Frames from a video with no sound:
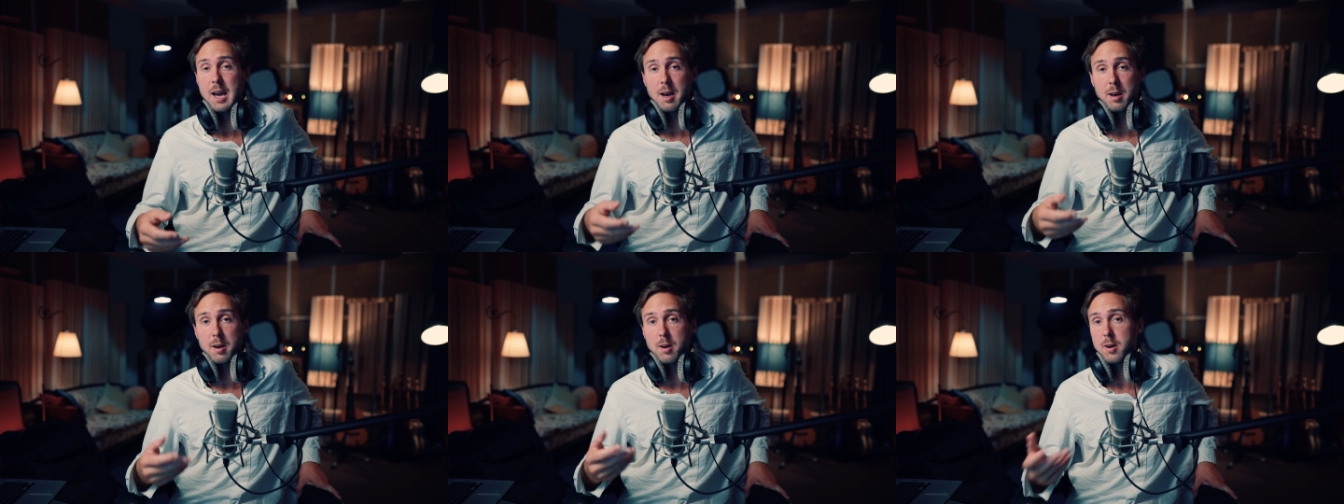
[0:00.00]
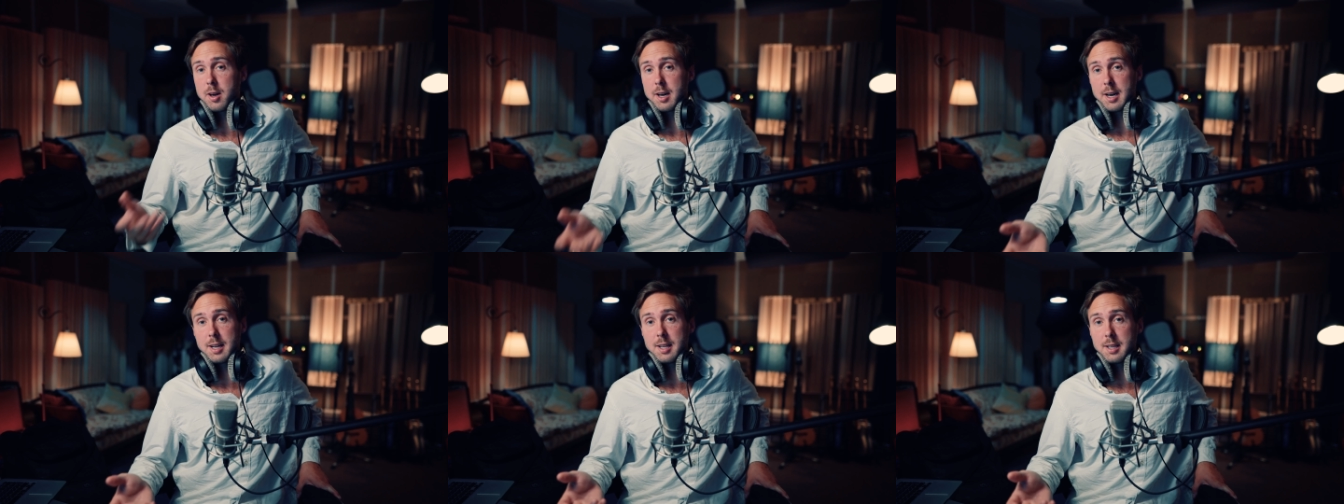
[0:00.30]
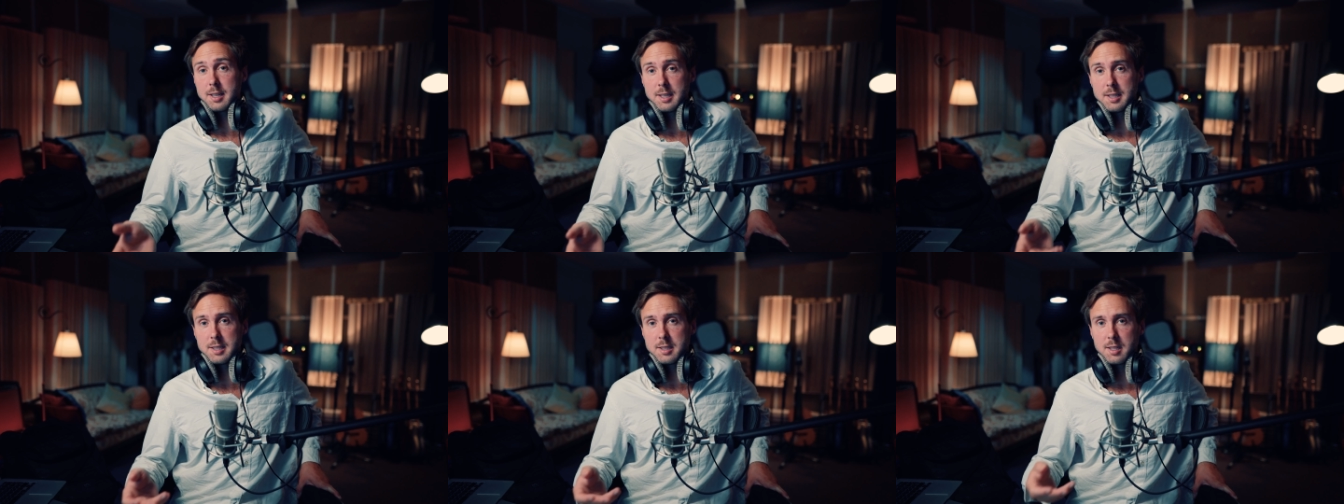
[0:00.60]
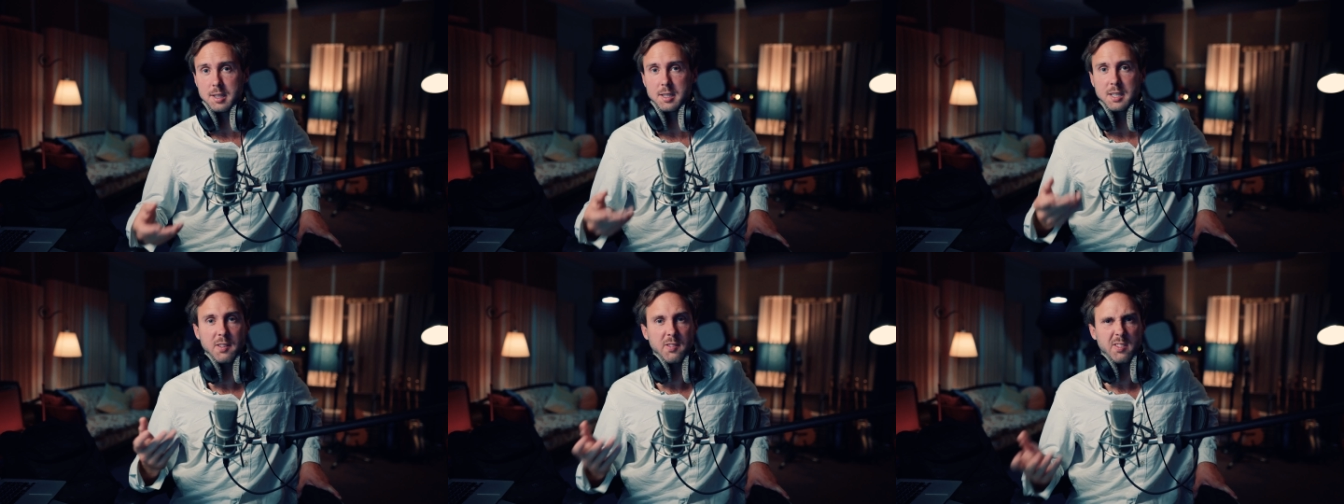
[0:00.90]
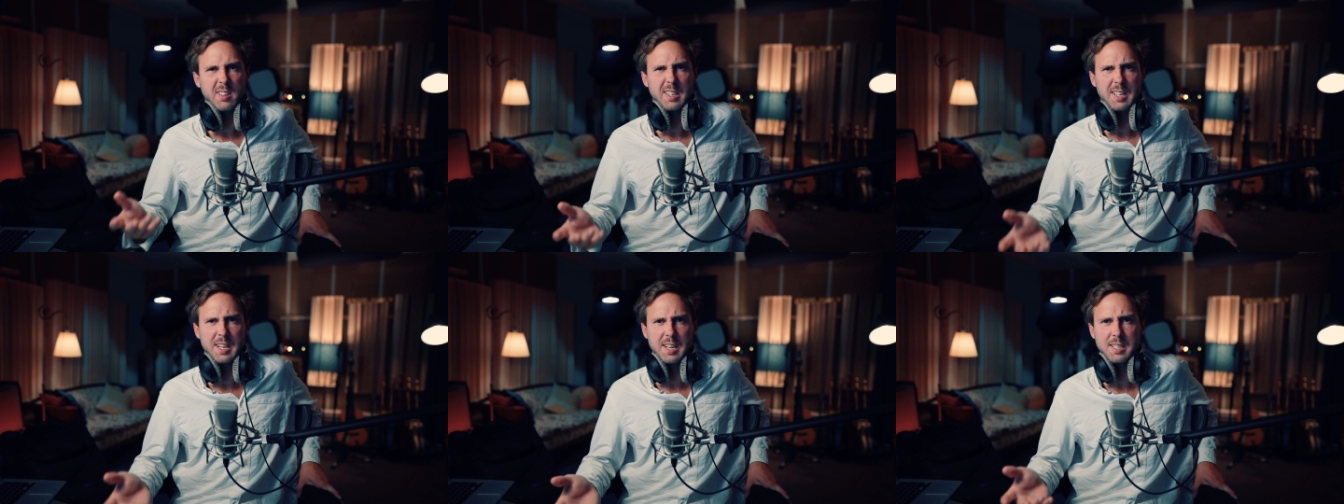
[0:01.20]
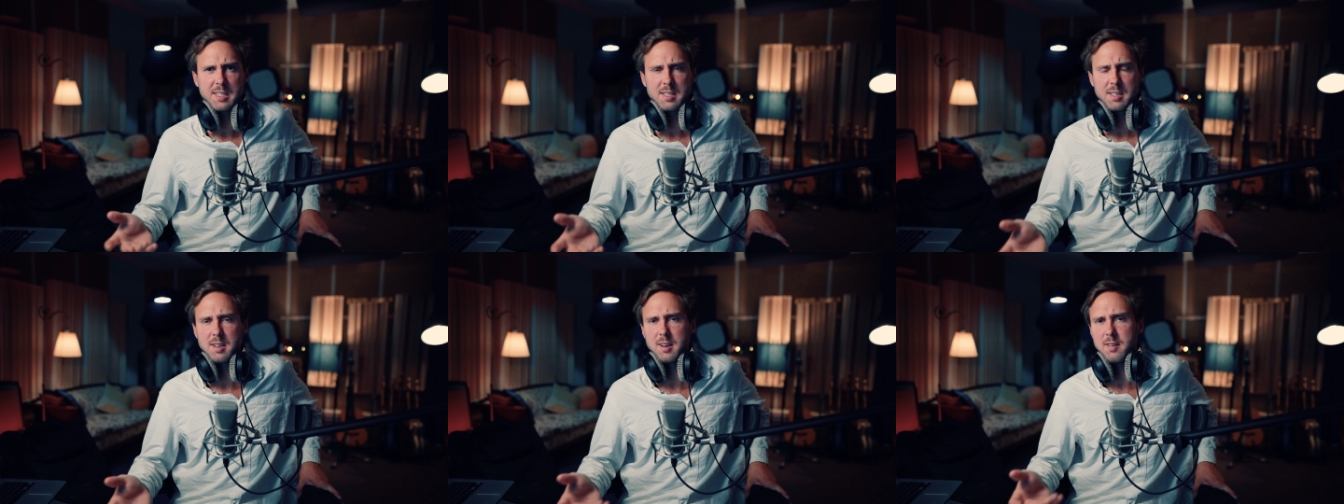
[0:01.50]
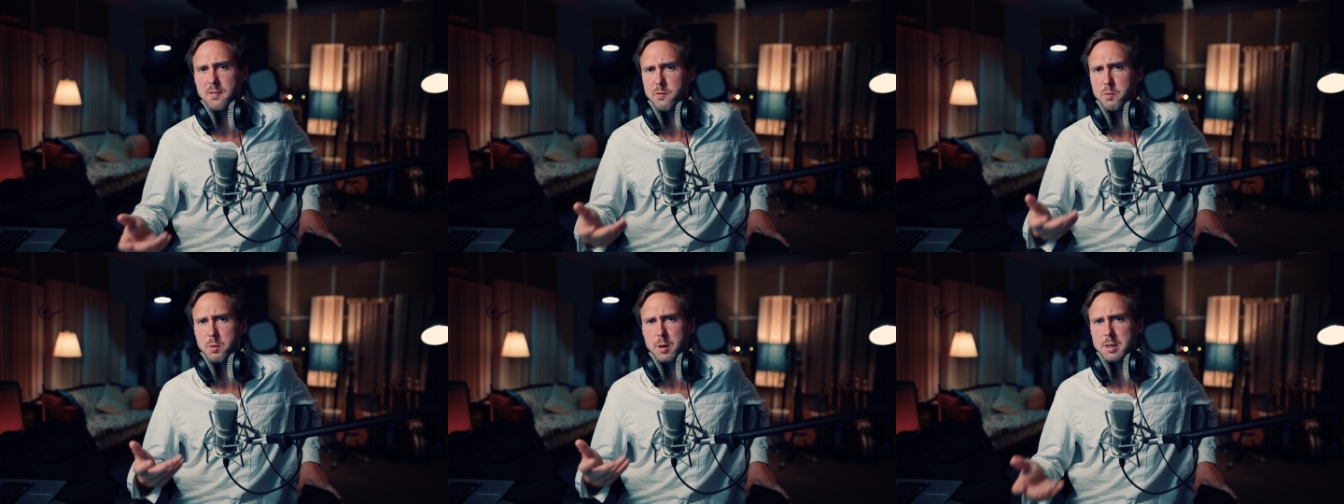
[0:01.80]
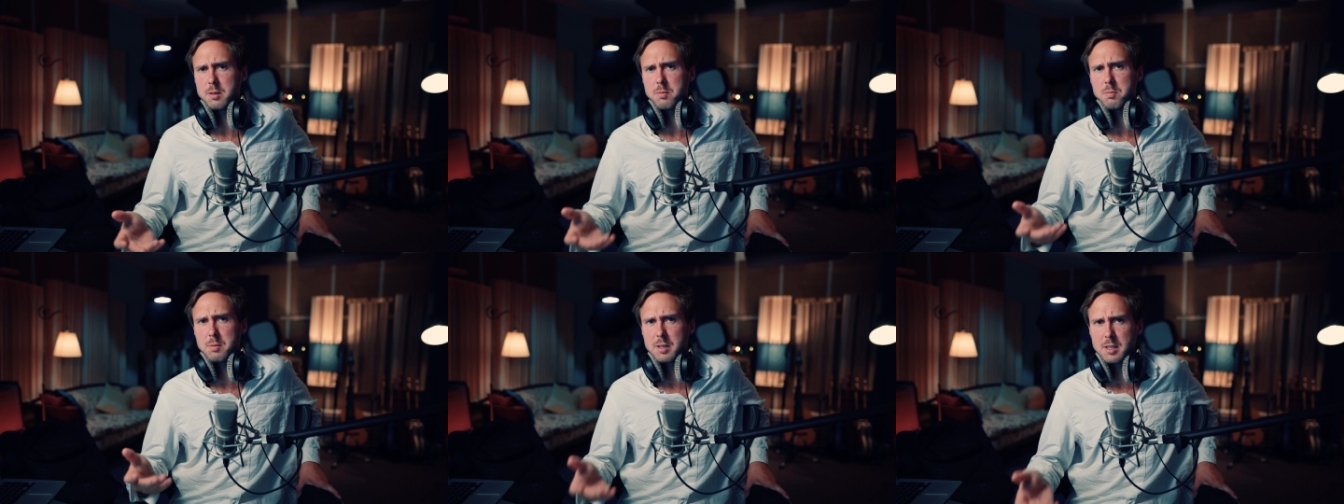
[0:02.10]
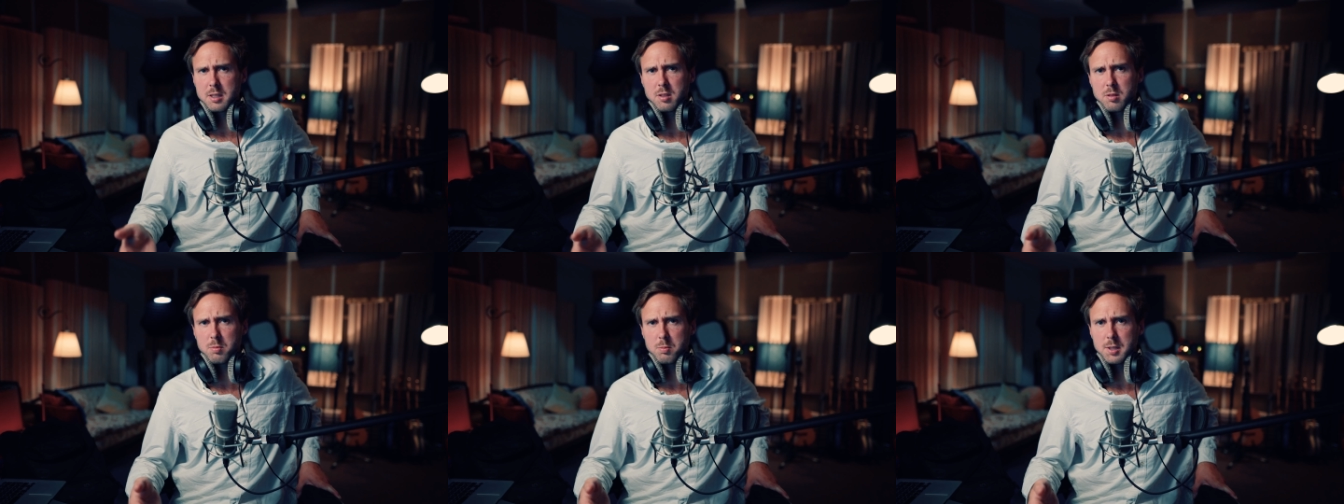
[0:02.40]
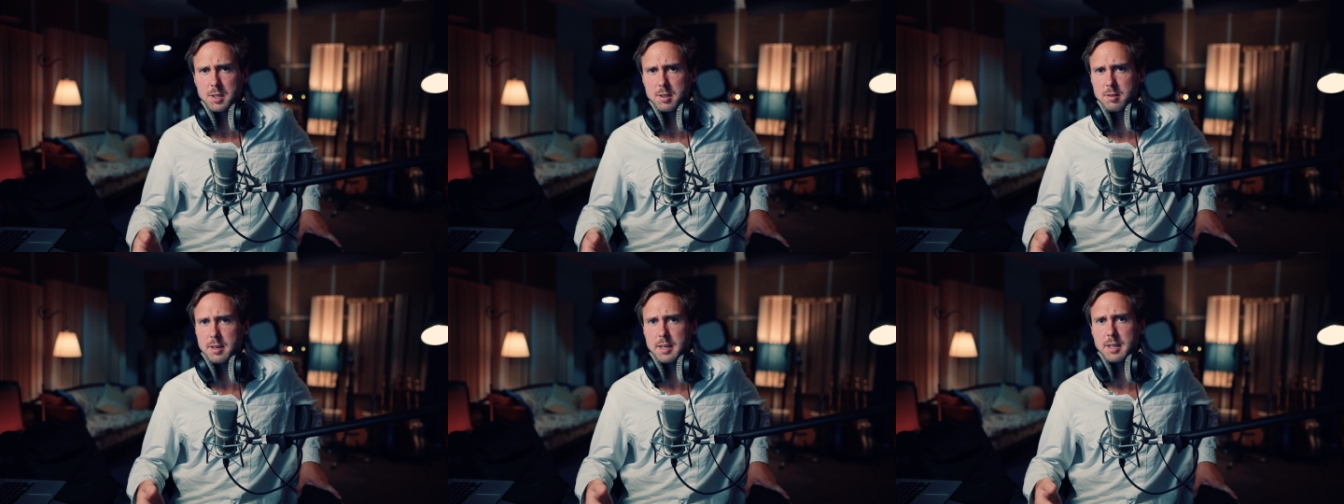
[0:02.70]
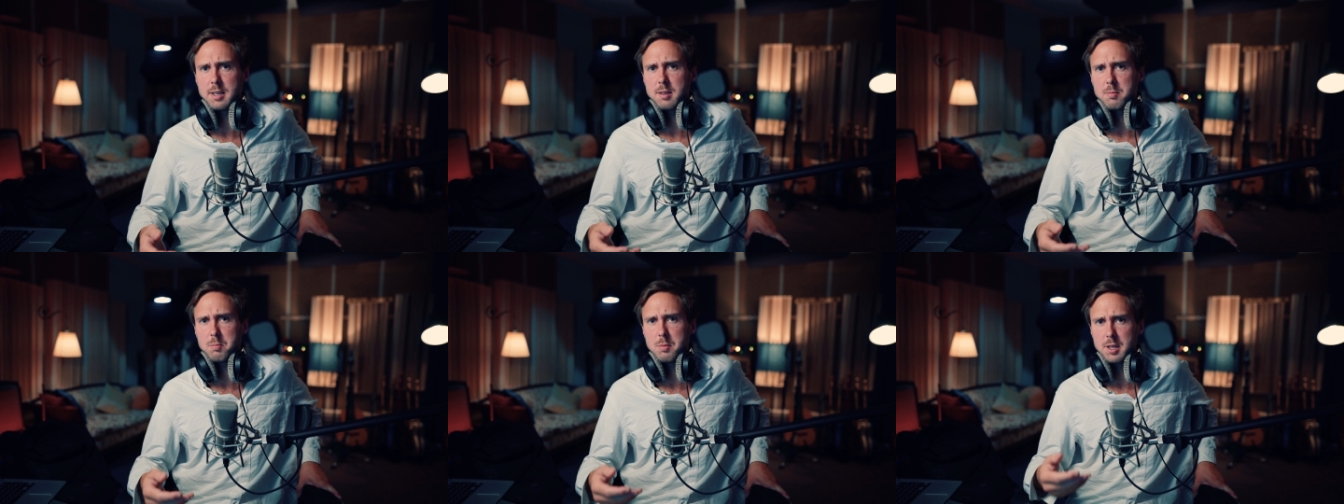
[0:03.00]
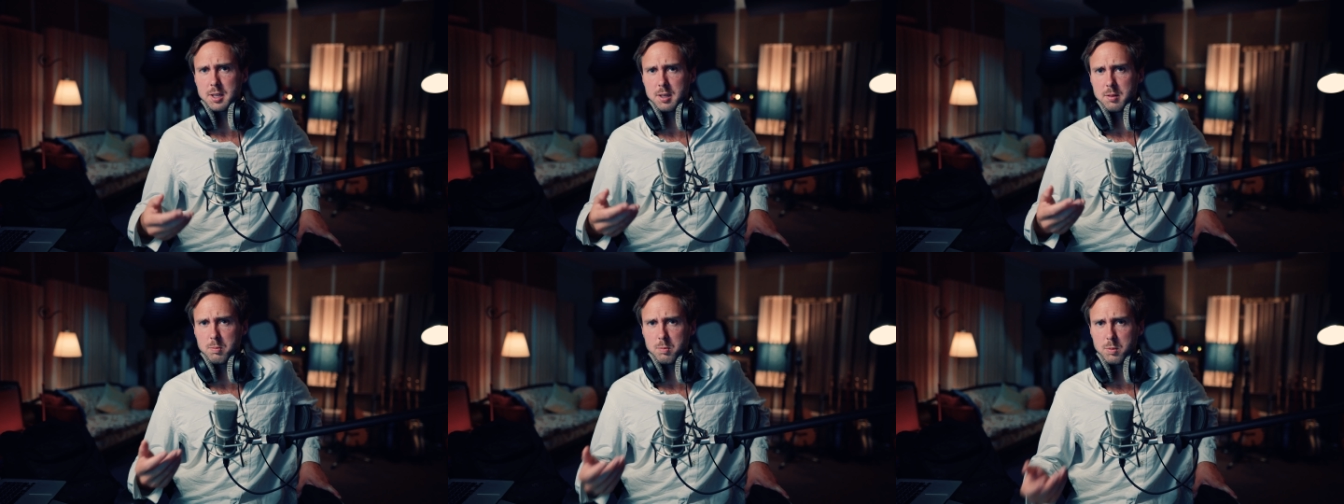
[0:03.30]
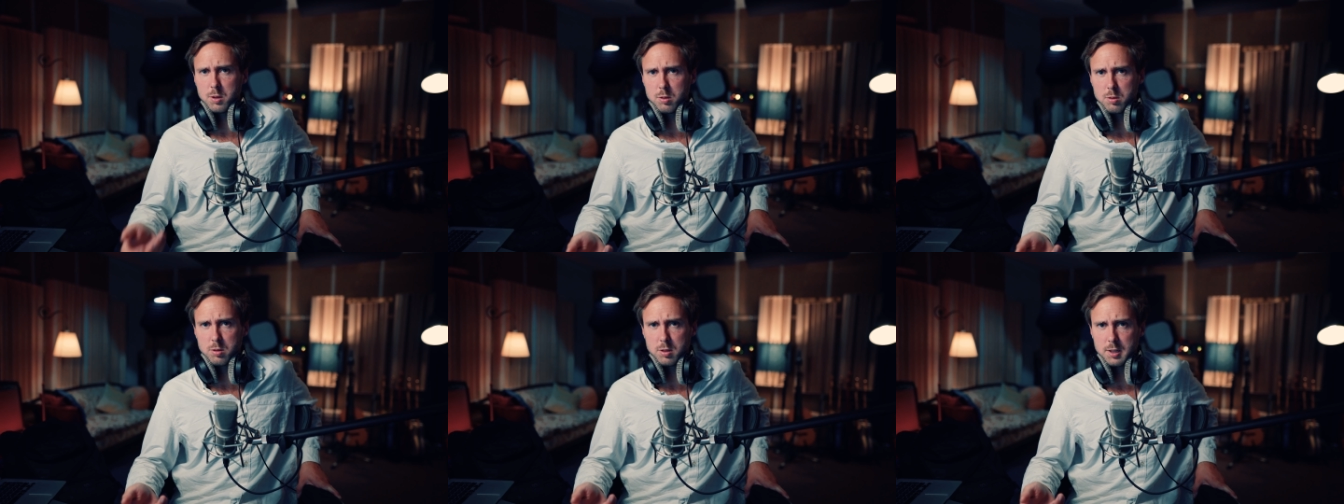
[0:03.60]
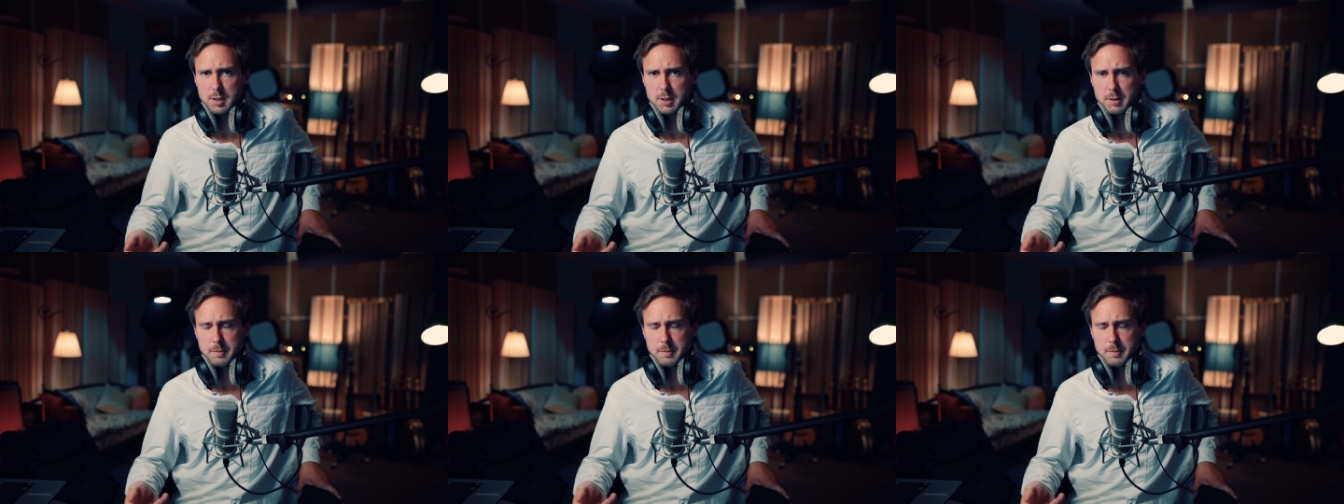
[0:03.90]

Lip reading: or at least the definition of what it means to be great at making music.